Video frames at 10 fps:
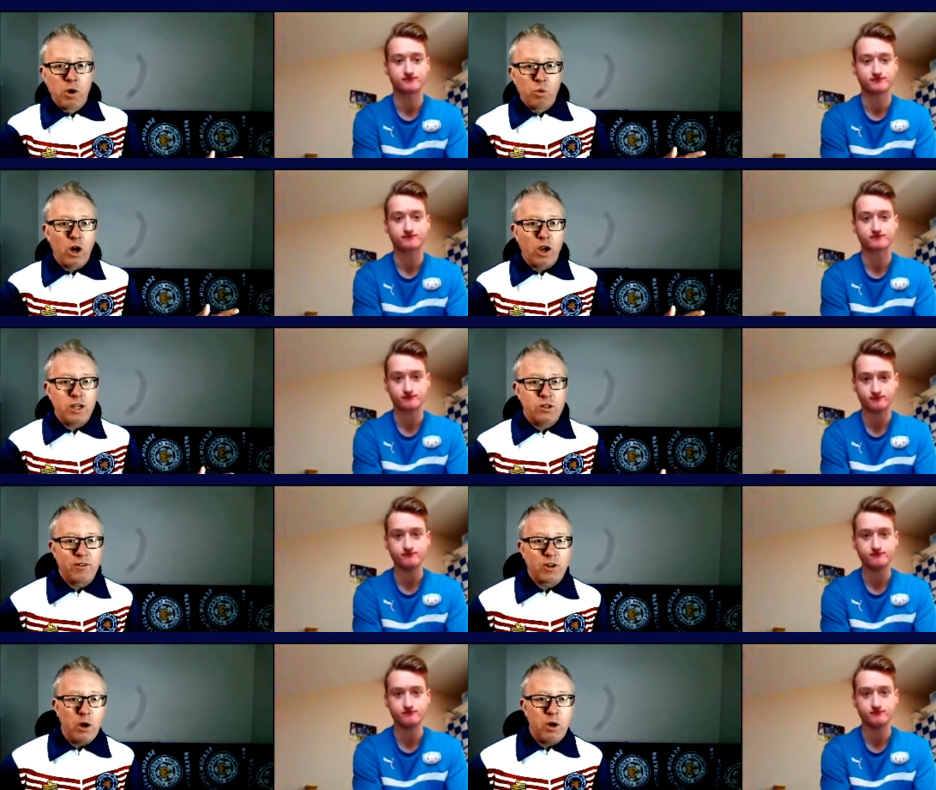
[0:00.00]
Speaker 1: we'd like you to have a
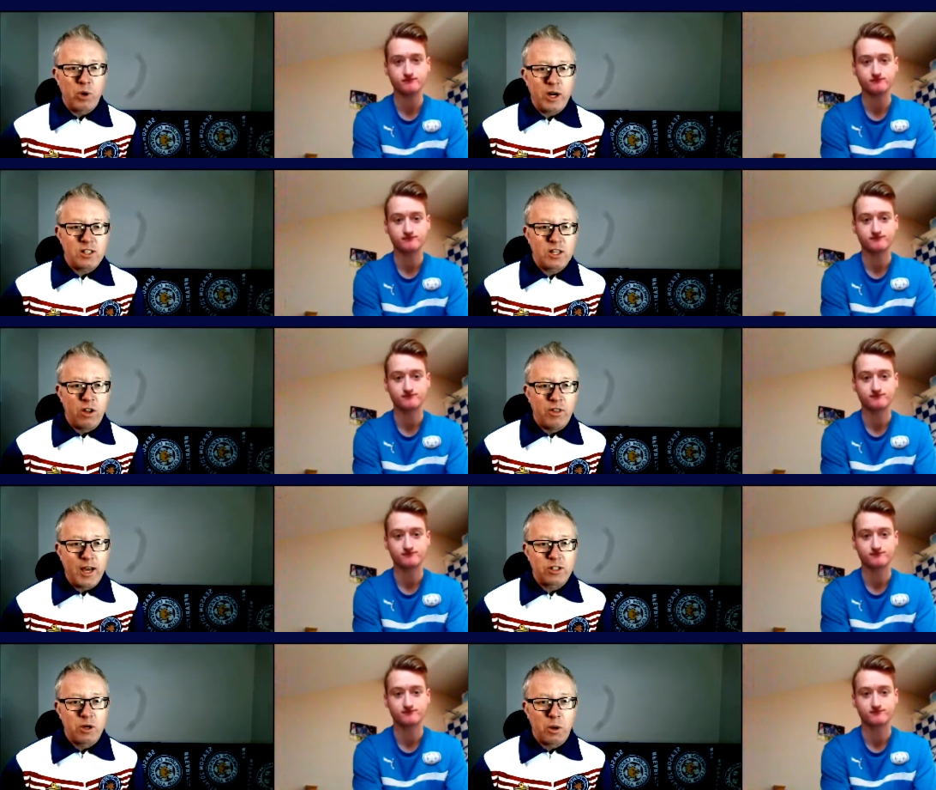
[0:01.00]
go at predicting on
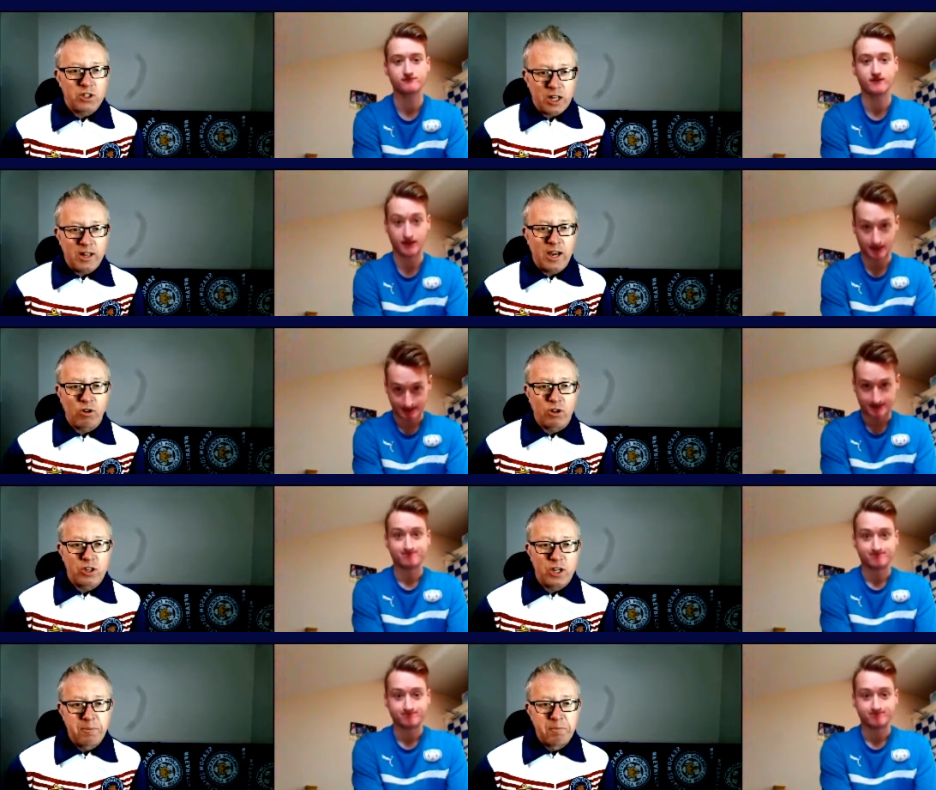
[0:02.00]
that. So I'll send that across
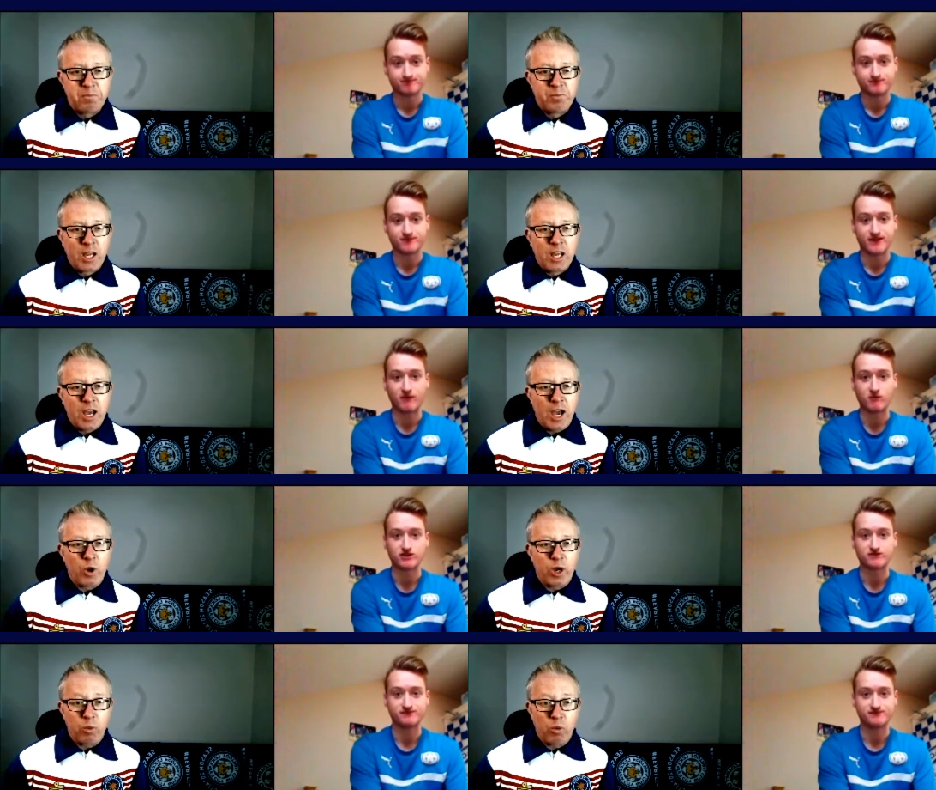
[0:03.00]
to you. Yeah, we'll
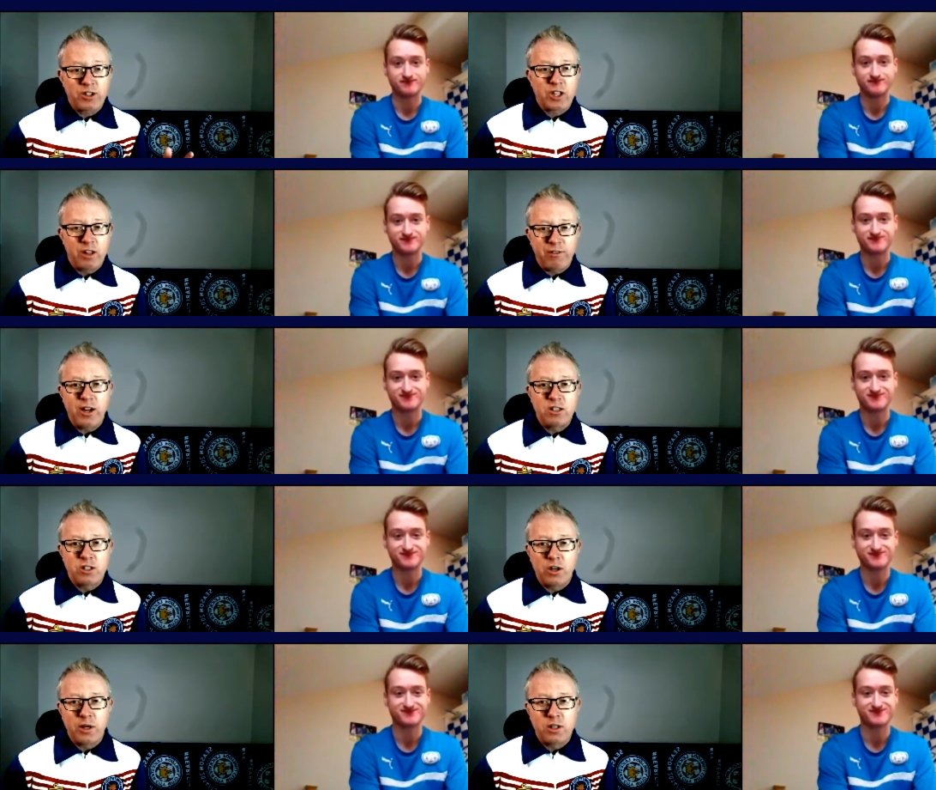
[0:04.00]
We're asking the fans to
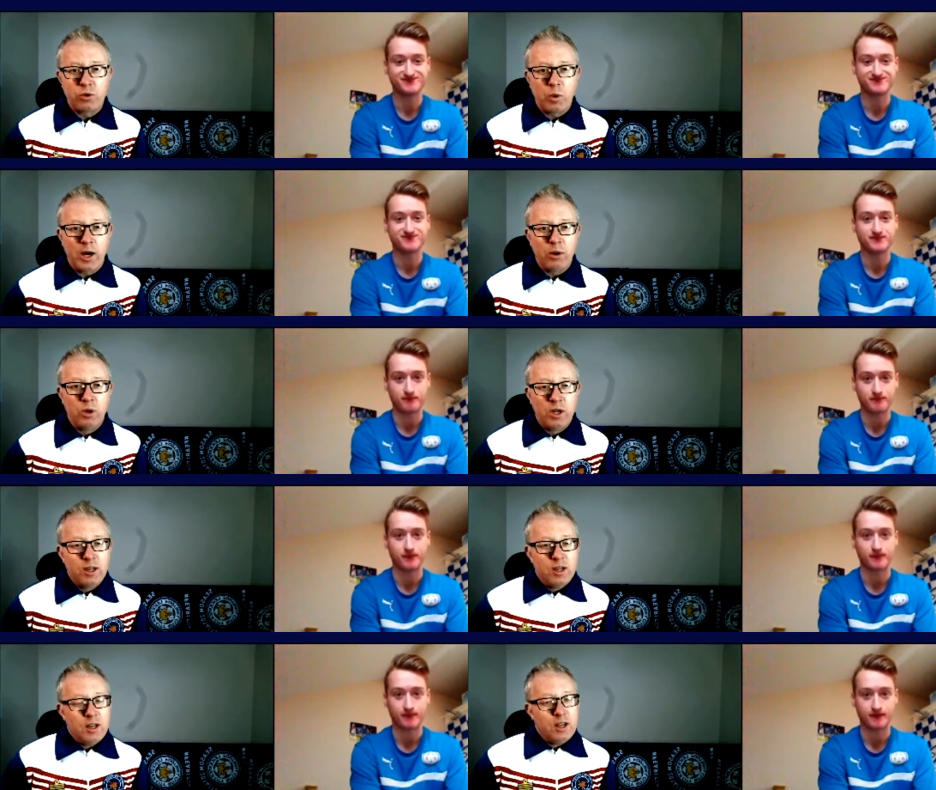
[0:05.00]
do it as well.
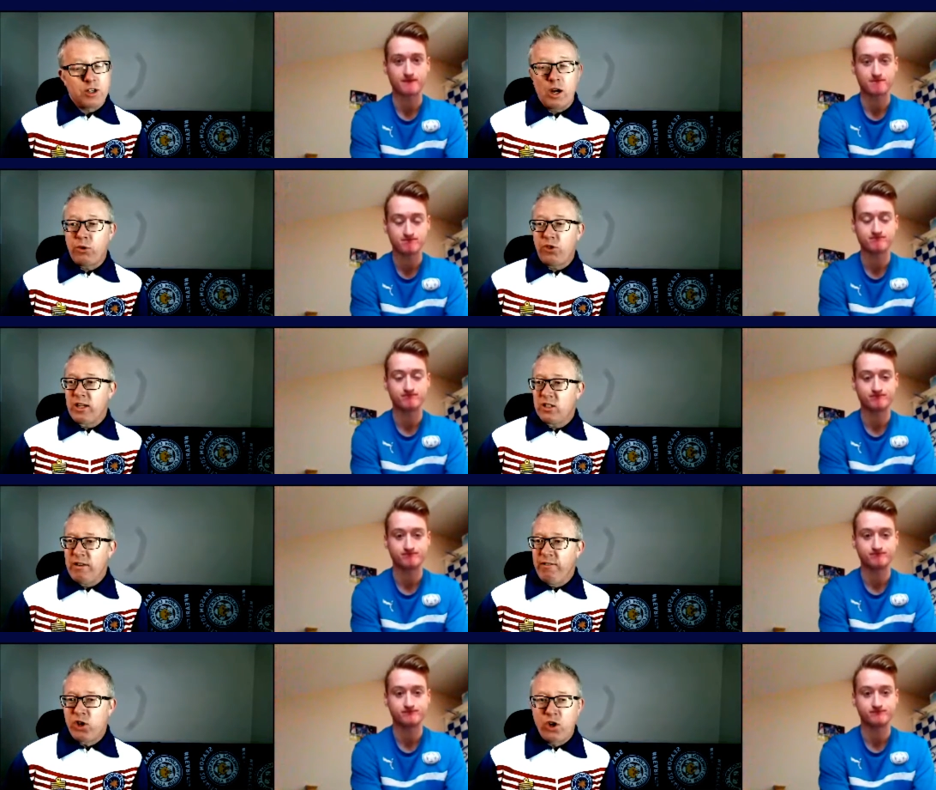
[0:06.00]
So thanks,
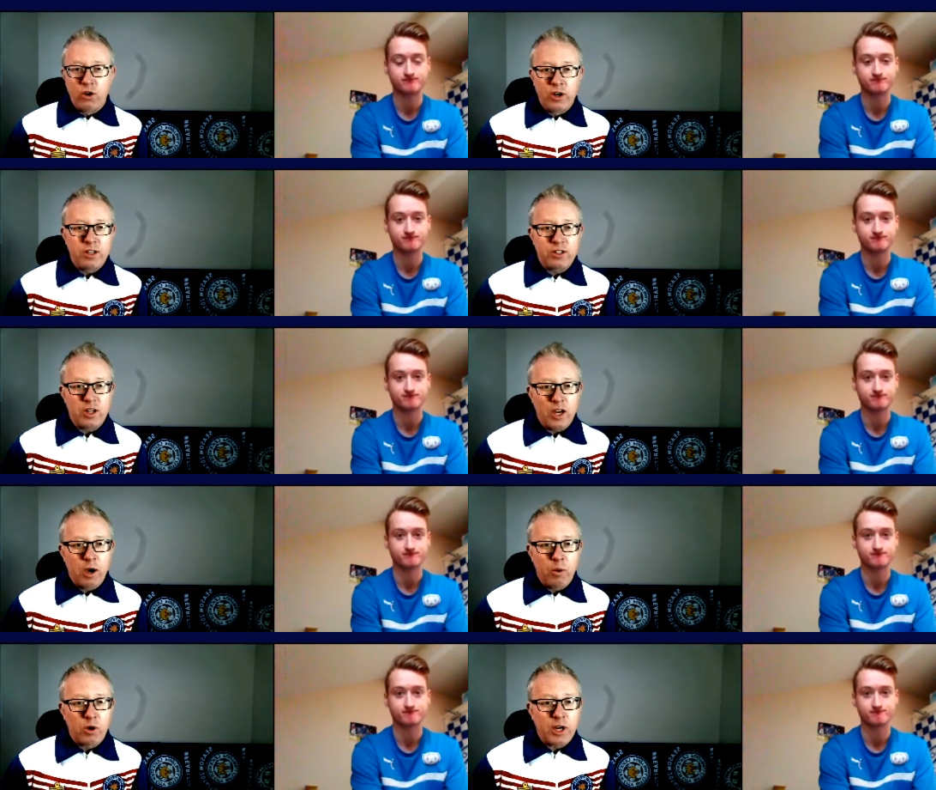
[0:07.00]
Dan, for joining us. Uh,
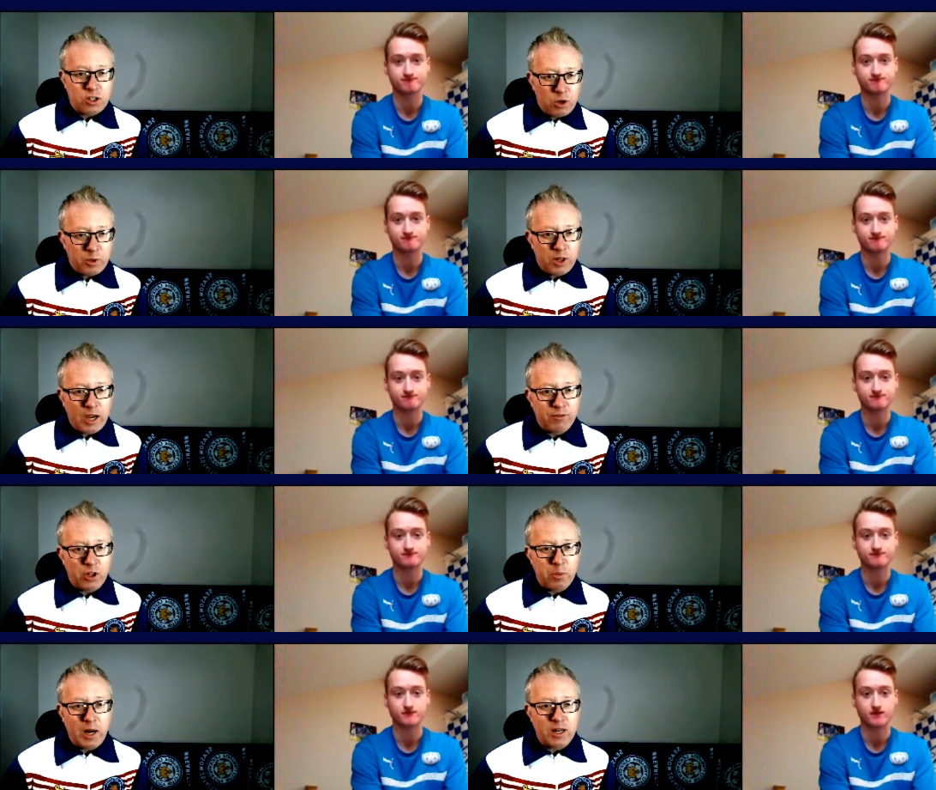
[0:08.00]
we'll catch up with you after the
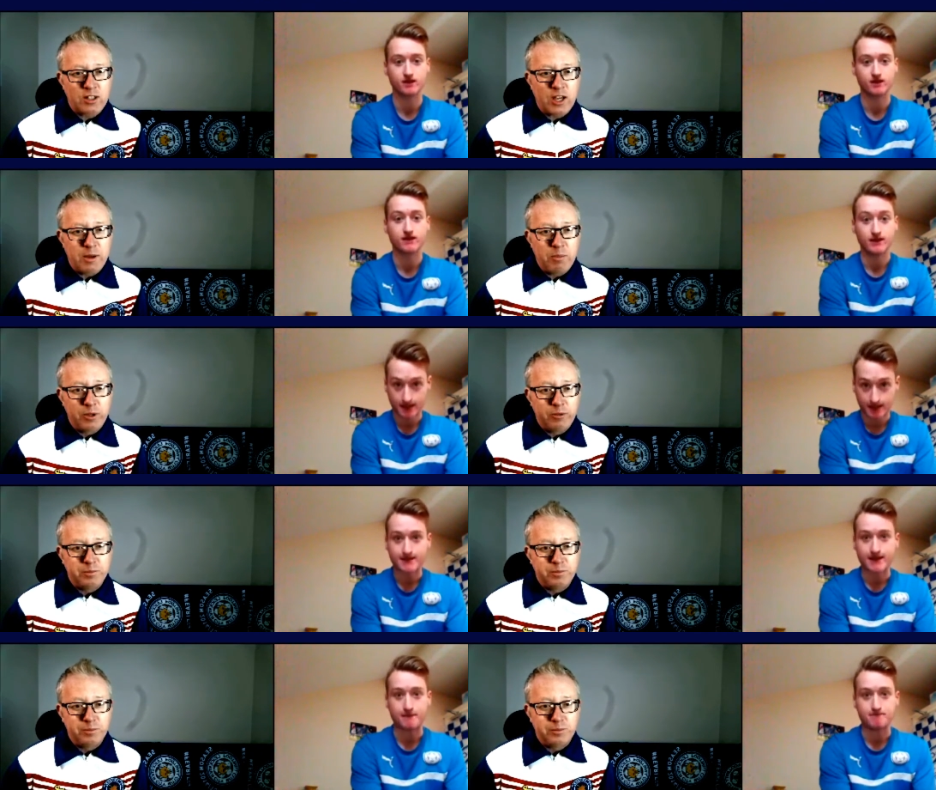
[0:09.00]
Palace game.
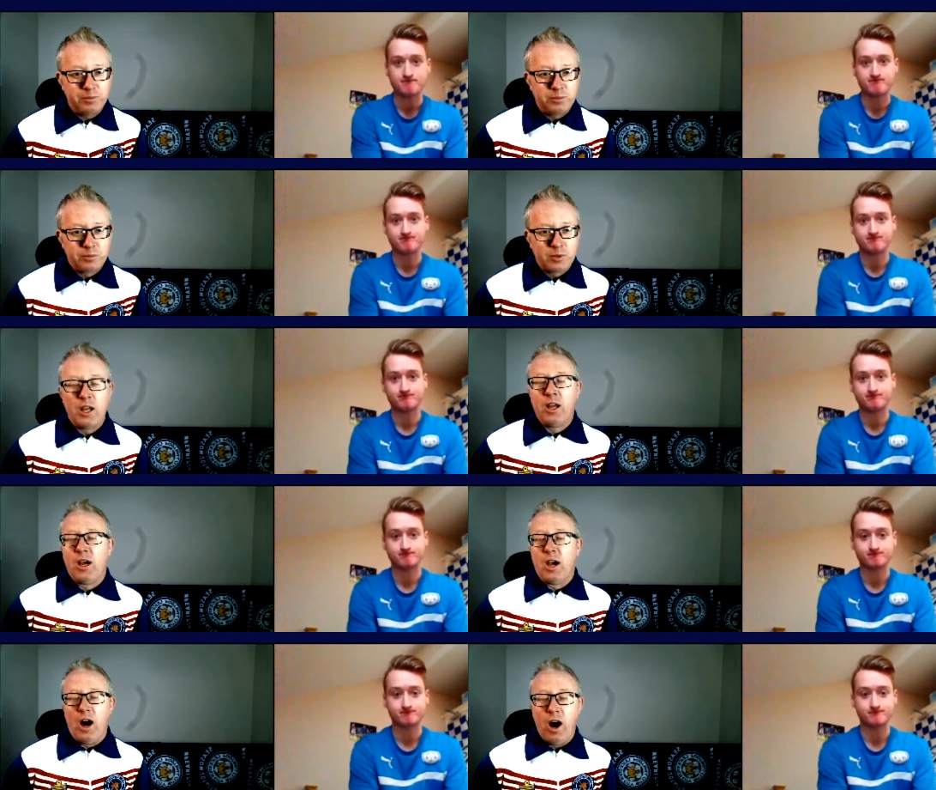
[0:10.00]

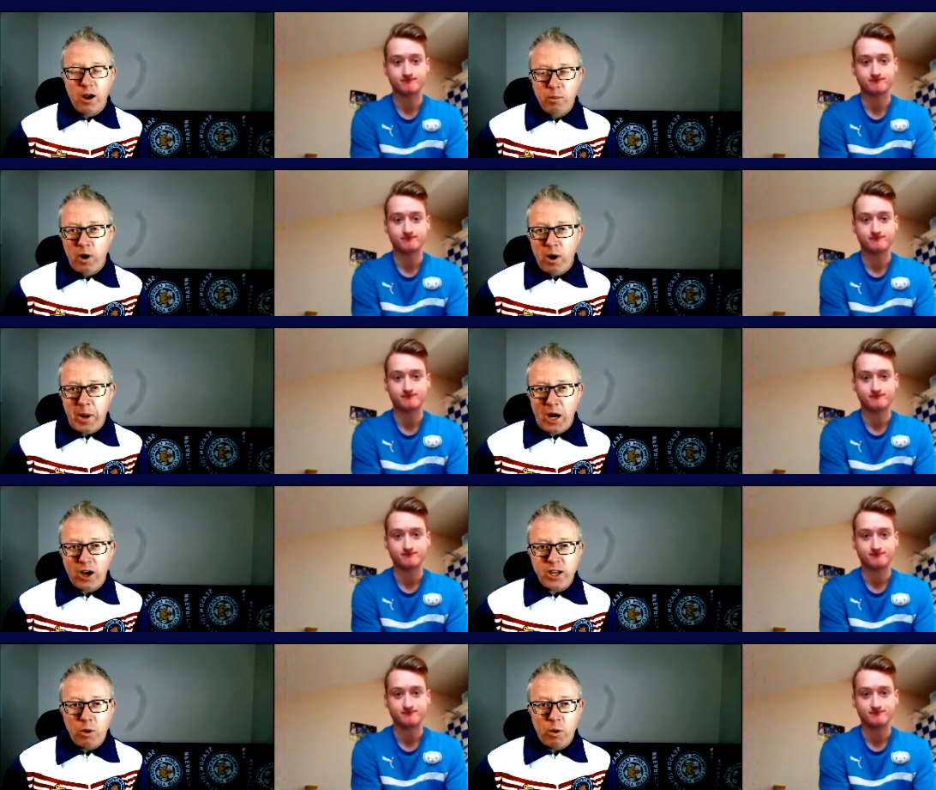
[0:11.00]
I'm a bit like
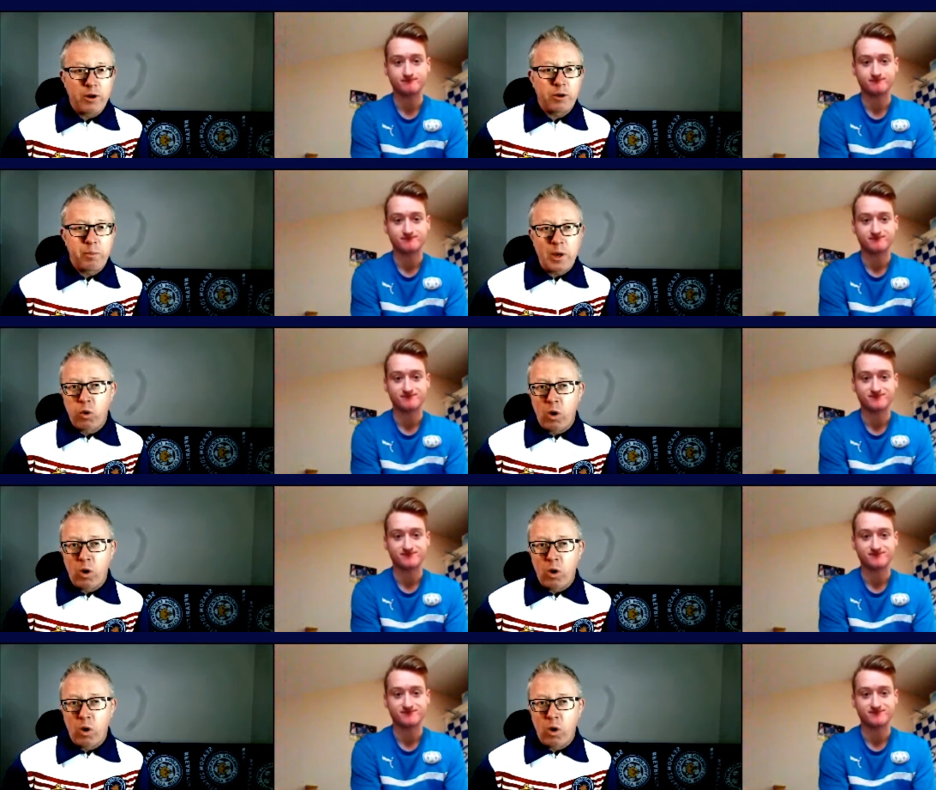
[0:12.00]
you. I'd be quite